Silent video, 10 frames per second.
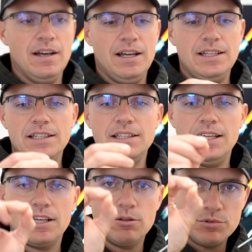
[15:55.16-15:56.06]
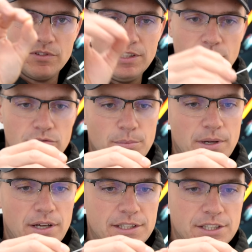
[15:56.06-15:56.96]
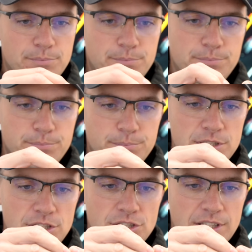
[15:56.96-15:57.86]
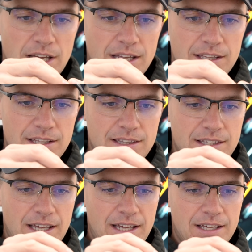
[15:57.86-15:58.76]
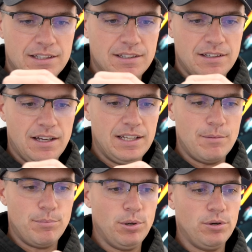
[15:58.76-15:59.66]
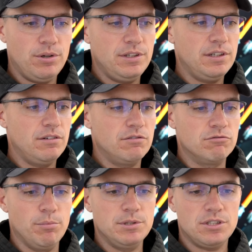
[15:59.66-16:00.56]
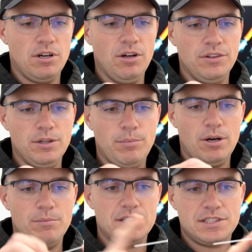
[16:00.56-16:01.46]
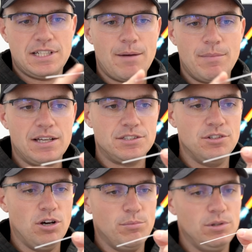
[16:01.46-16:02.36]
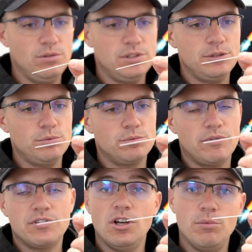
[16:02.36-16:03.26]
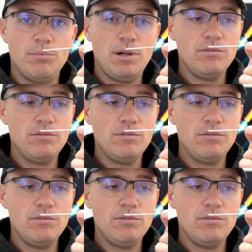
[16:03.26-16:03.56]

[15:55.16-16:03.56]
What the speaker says: and then it comes with a little rubber and you position that in there and then put rubbers on the bottom of the stem as normal you would with a normal pole